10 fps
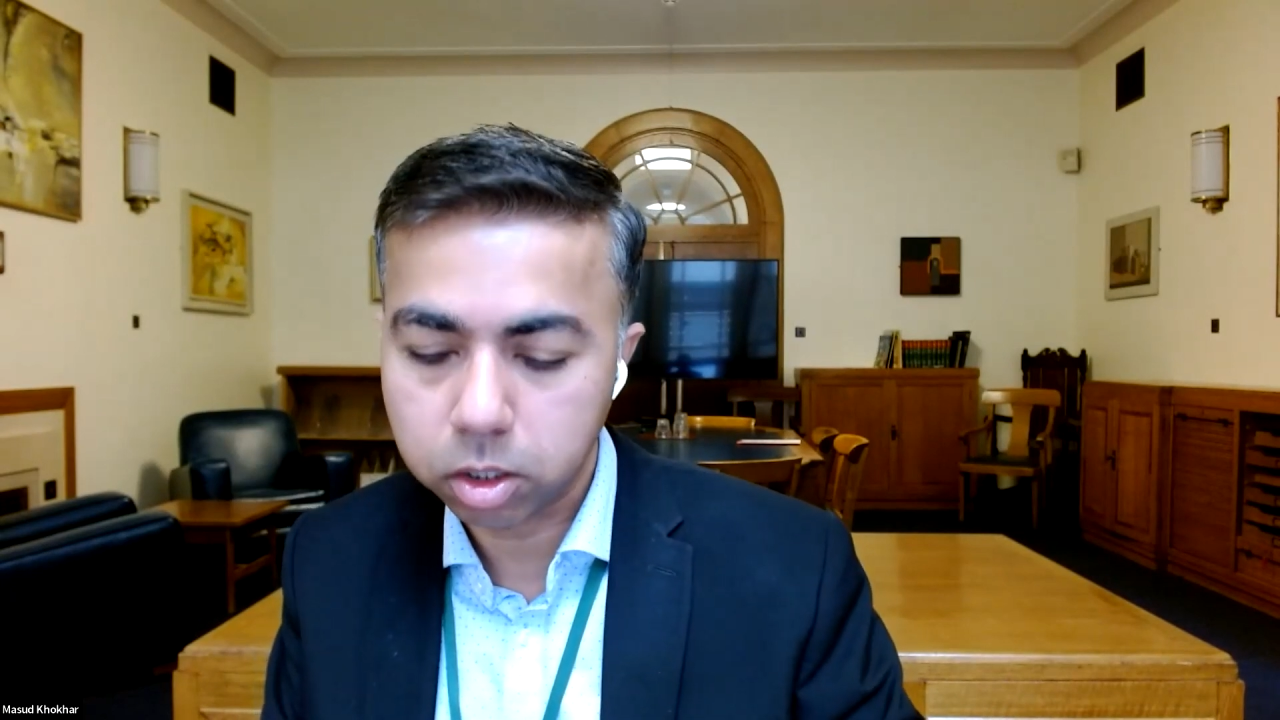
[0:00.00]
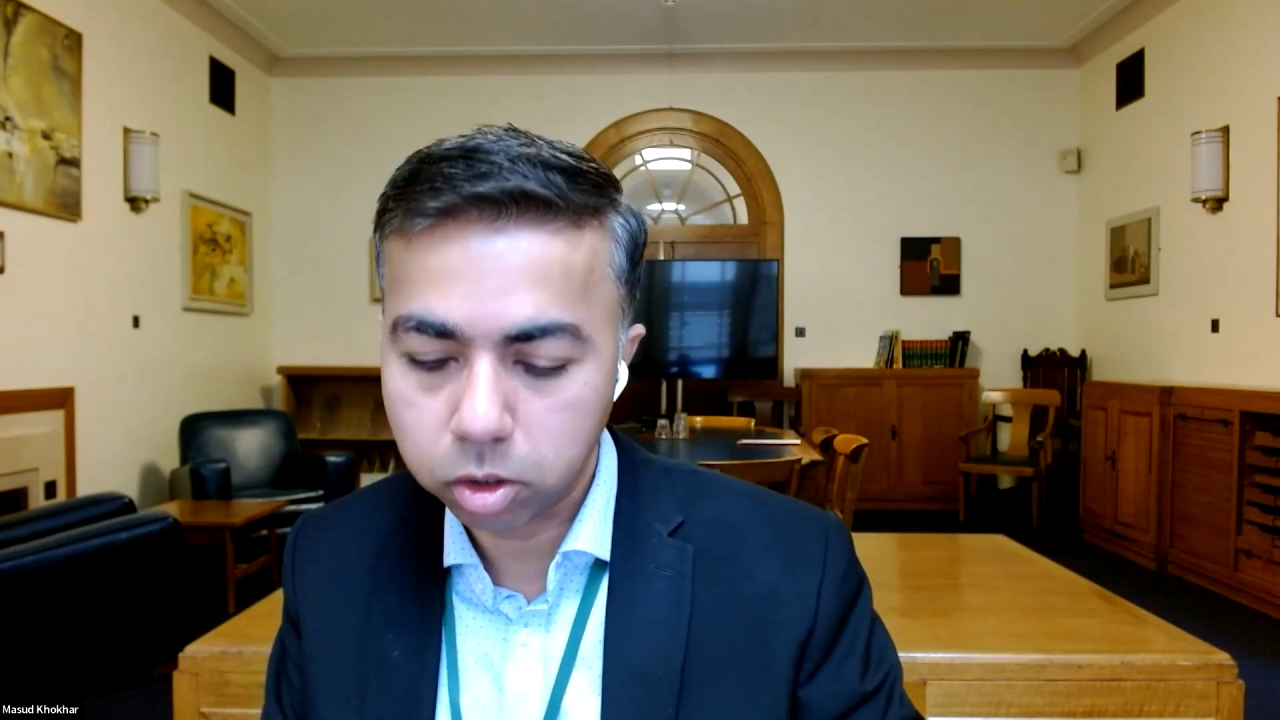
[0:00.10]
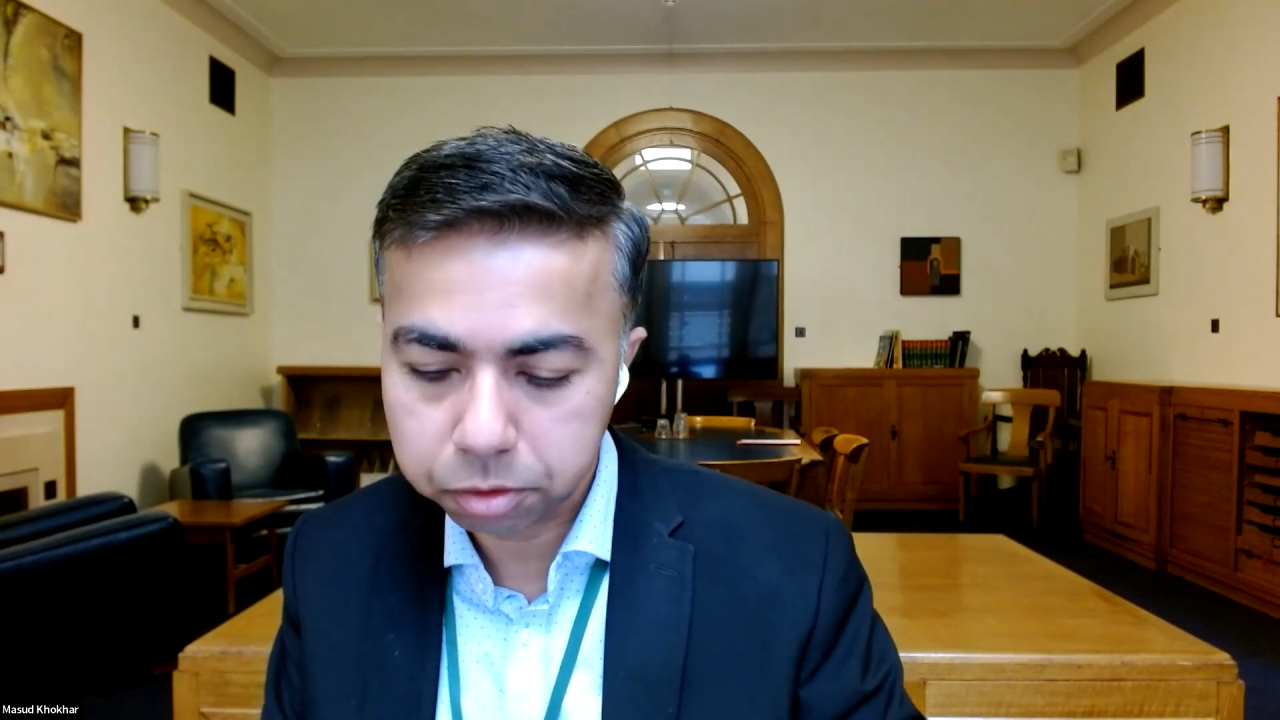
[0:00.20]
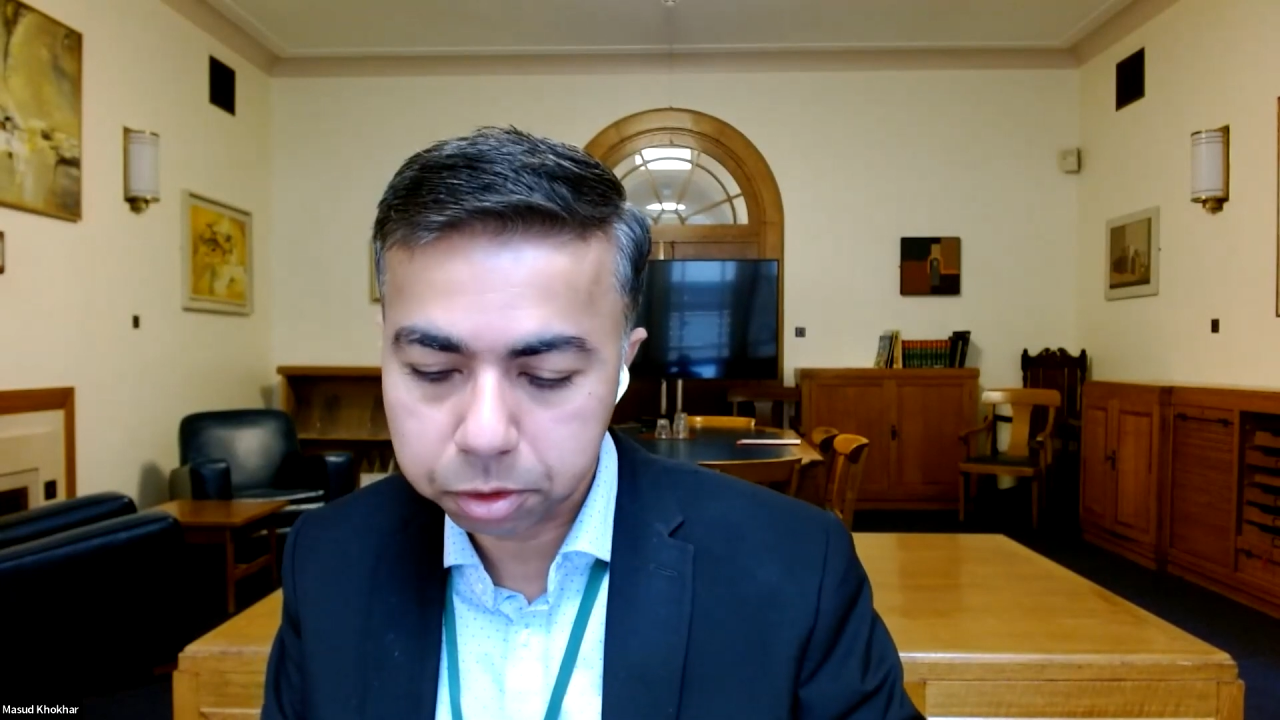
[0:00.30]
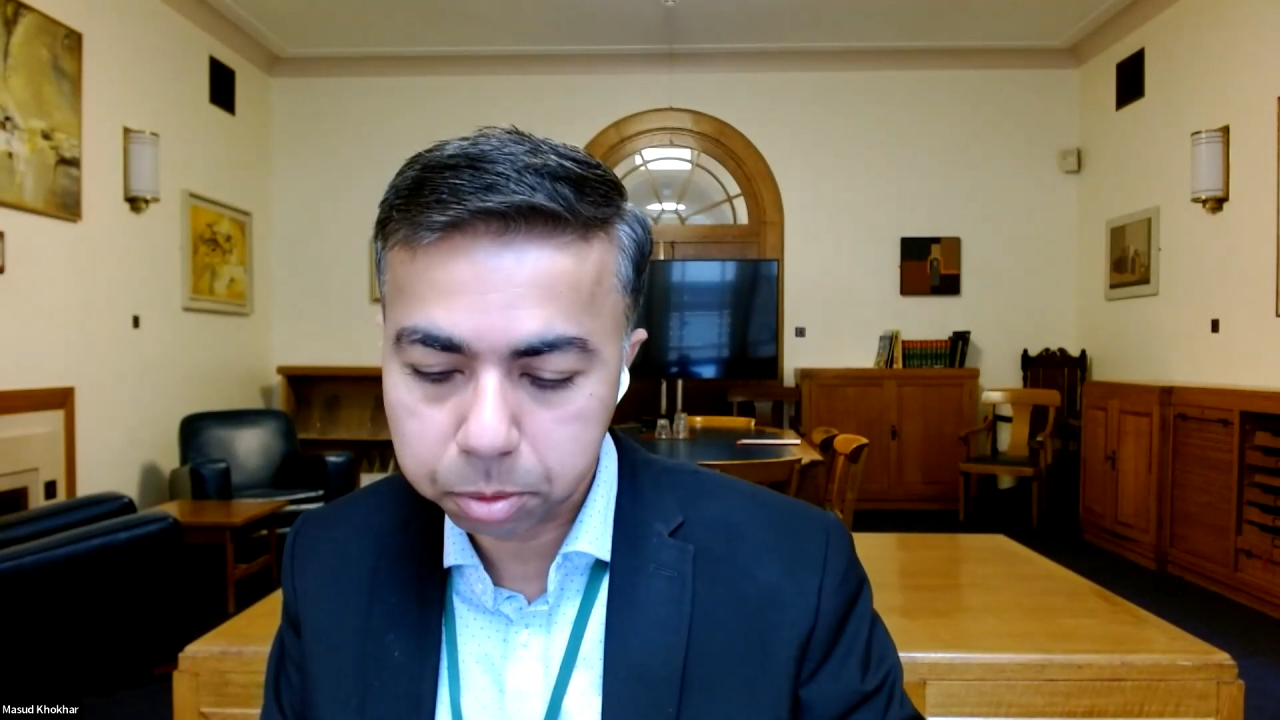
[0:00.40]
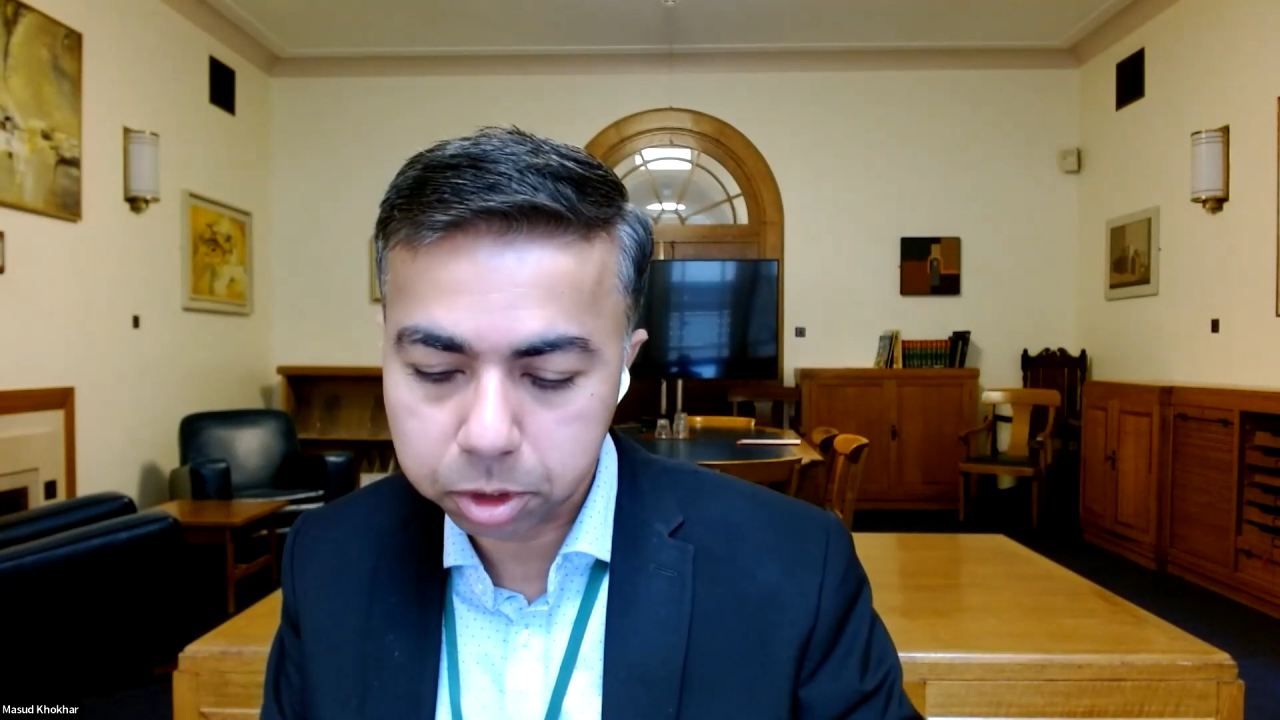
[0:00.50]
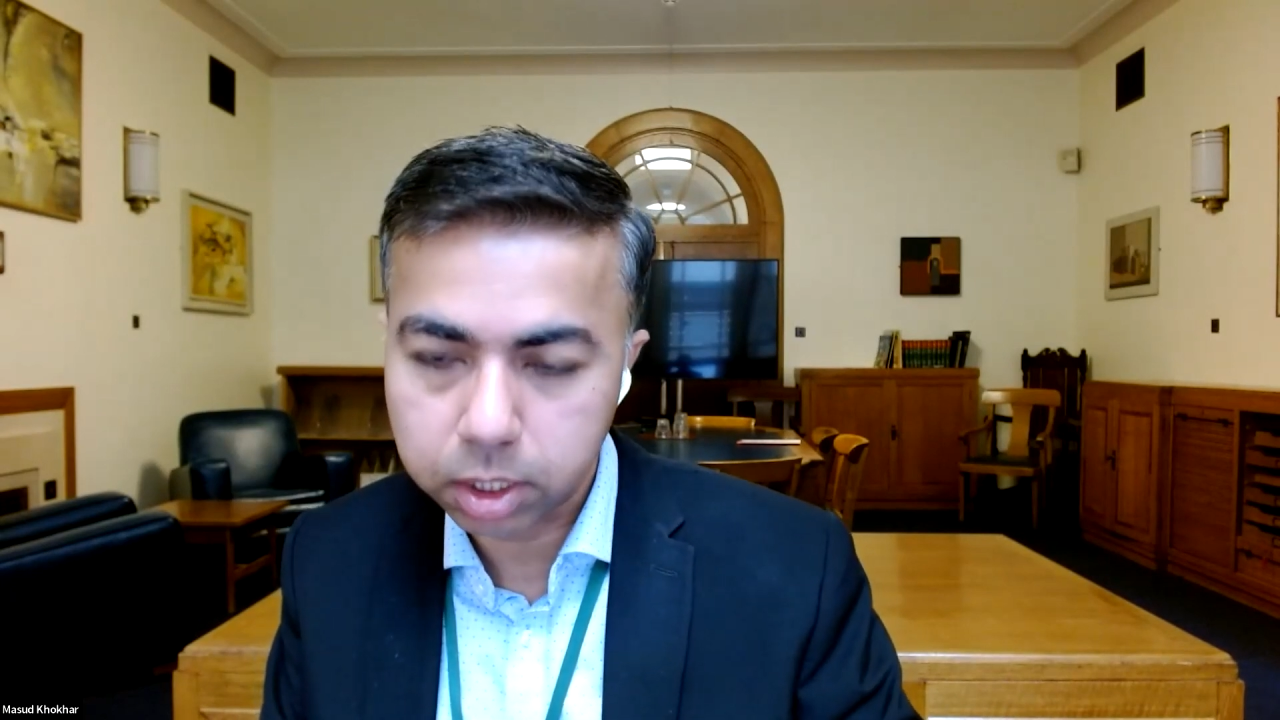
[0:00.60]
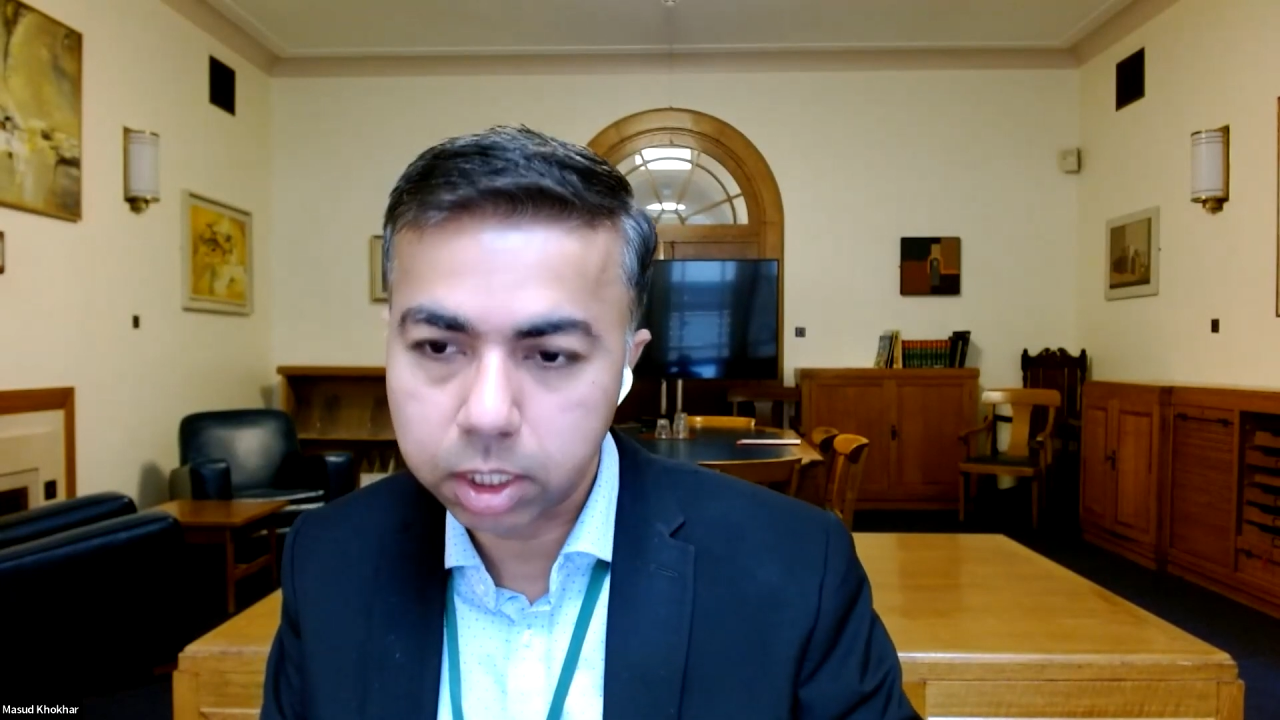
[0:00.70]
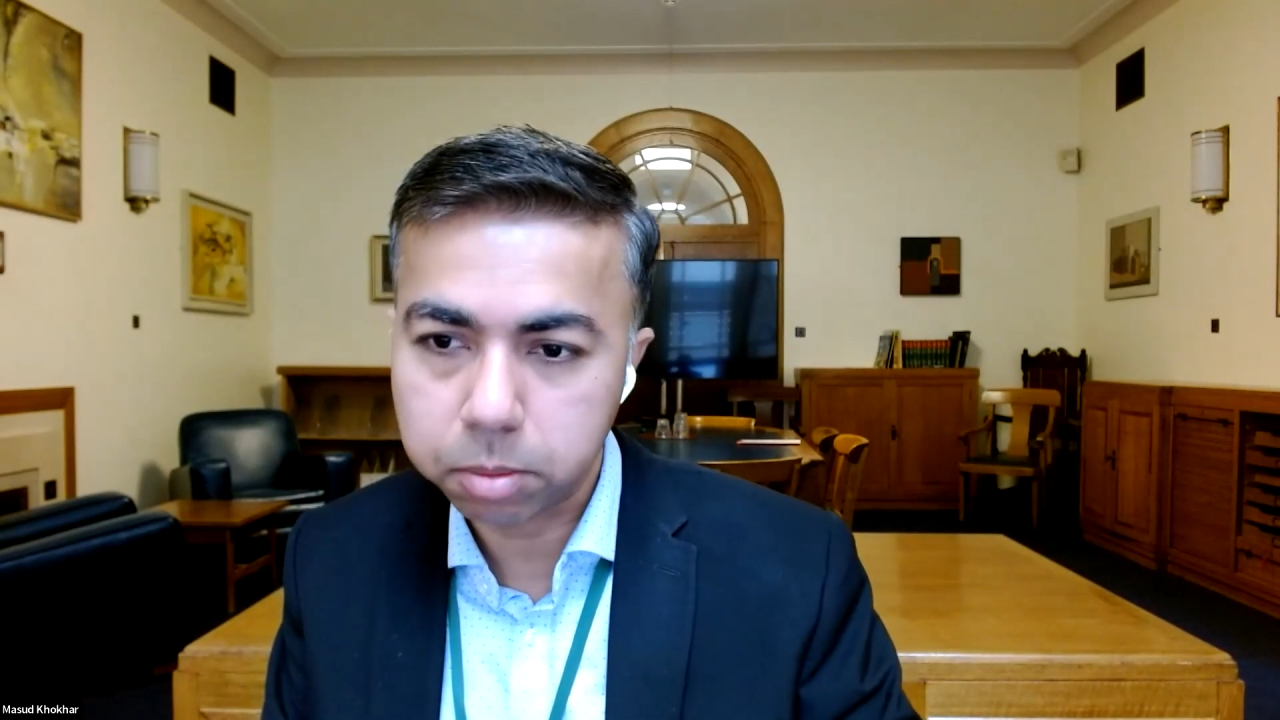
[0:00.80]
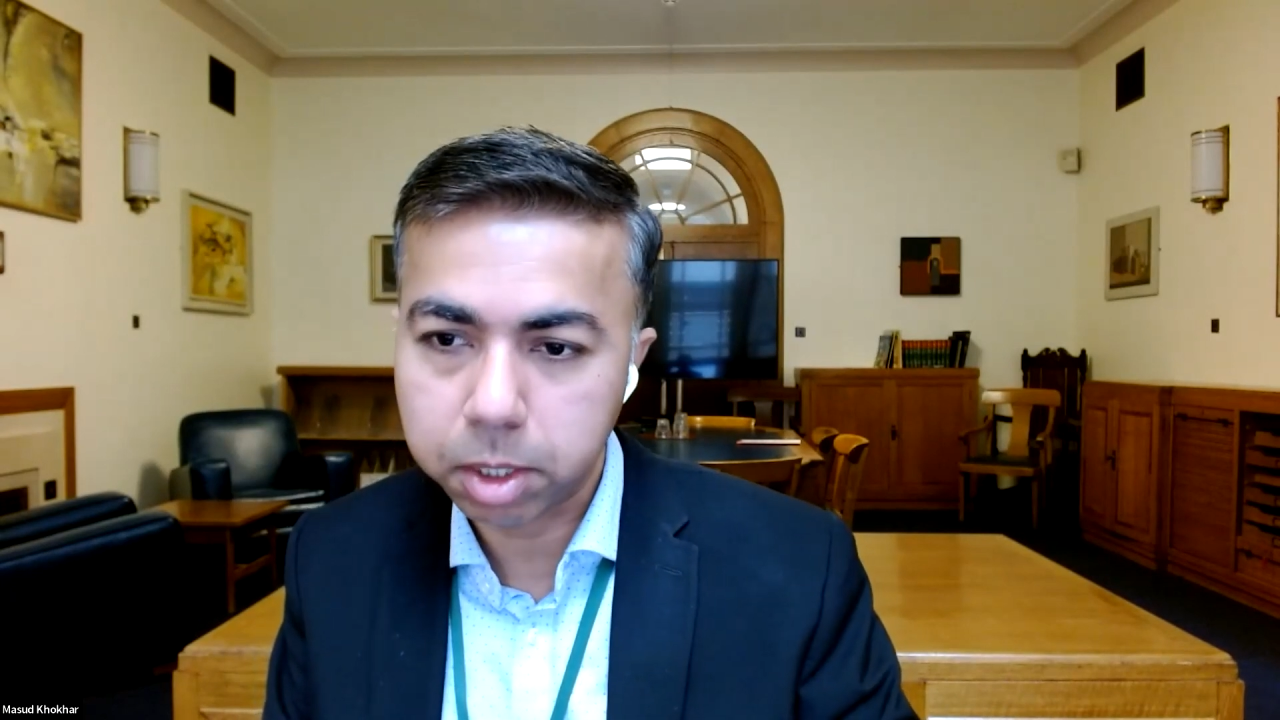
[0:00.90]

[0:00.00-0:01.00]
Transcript: conference proceedings